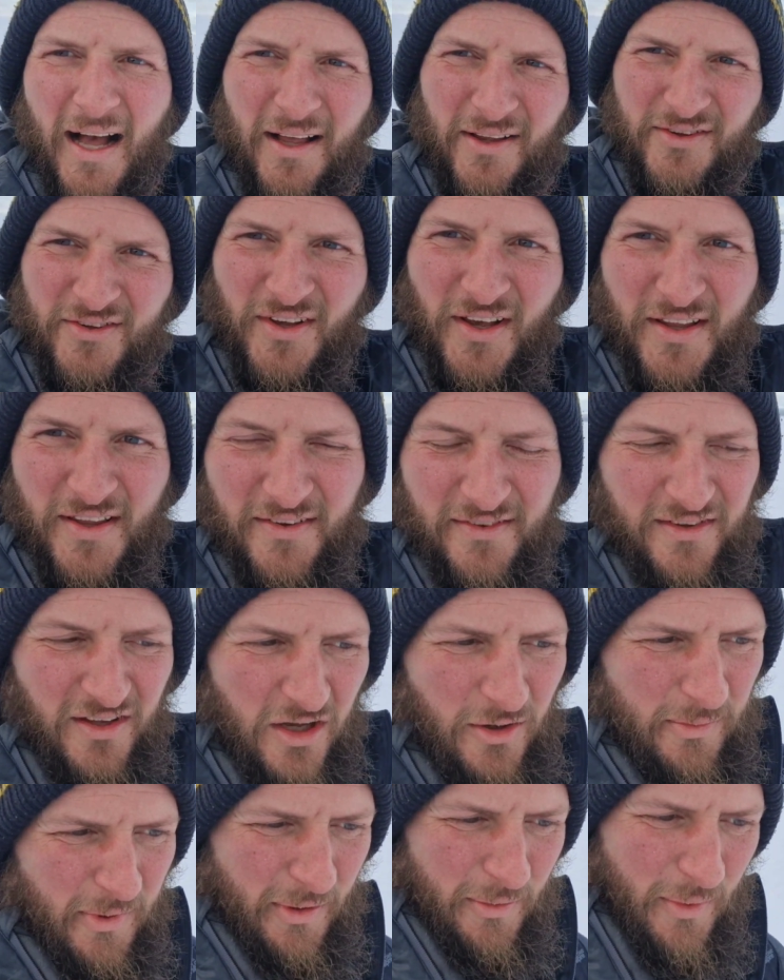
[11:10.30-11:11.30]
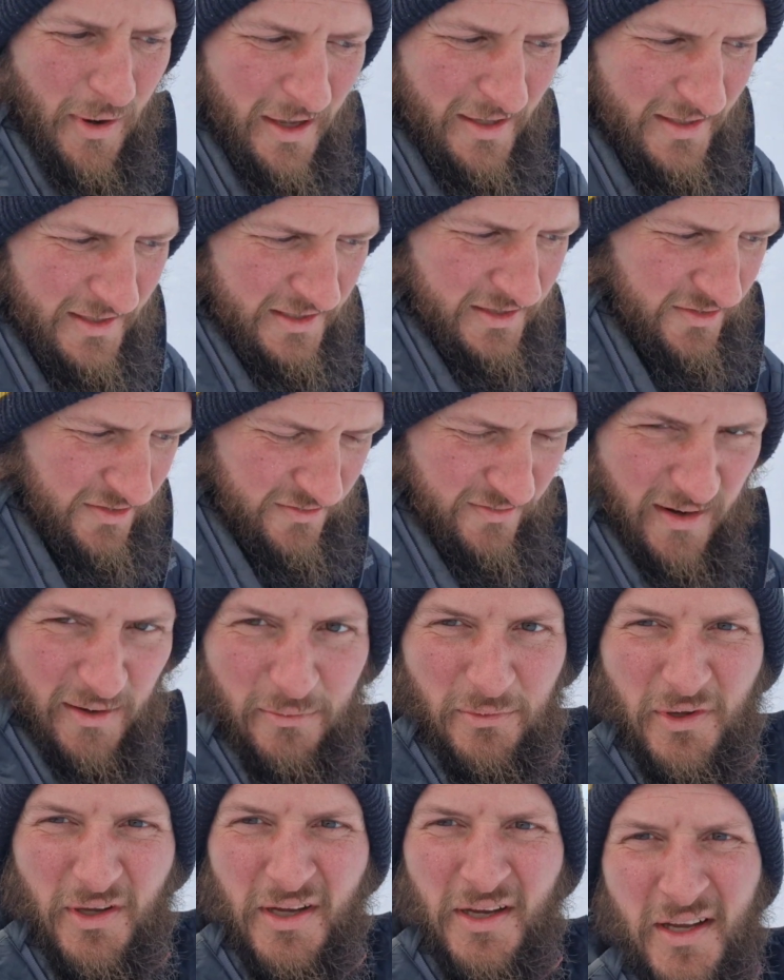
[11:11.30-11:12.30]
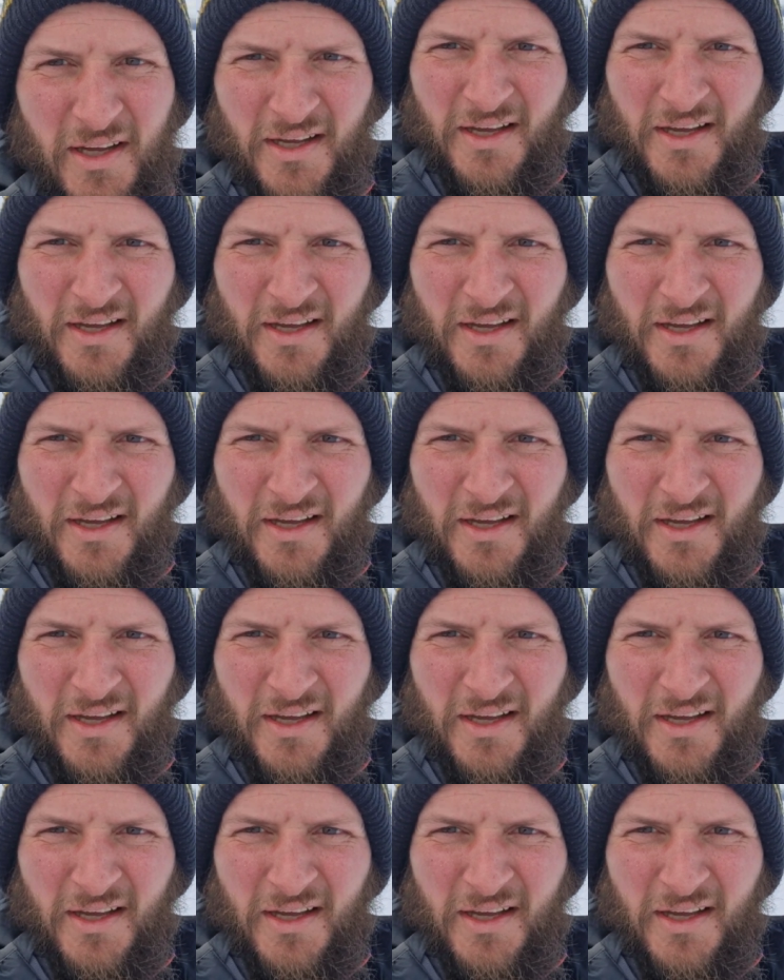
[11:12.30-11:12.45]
I'll say this little bit while Leah's around.